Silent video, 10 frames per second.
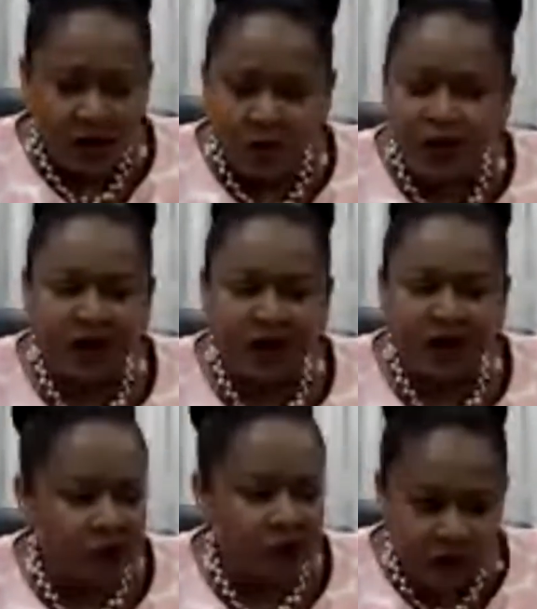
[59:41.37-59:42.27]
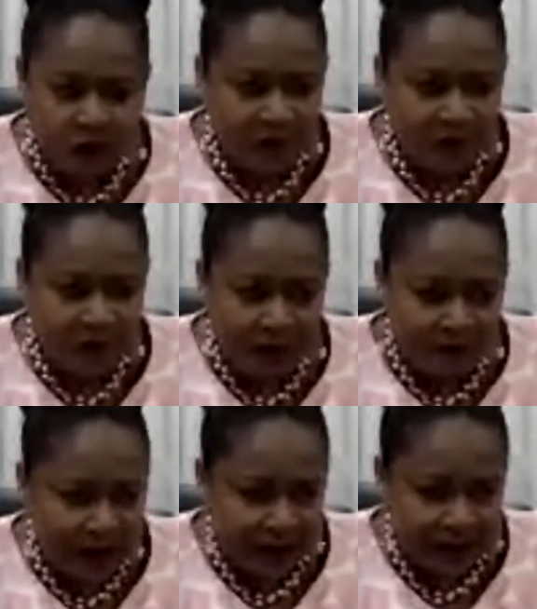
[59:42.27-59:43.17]
we are not going to make an
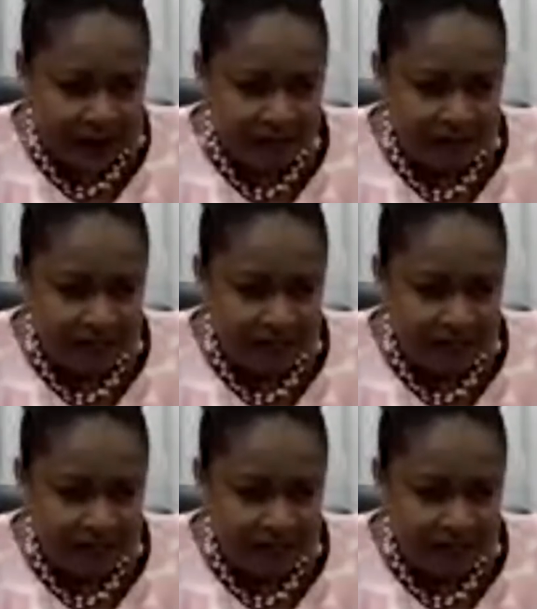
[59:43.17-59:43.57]
impact.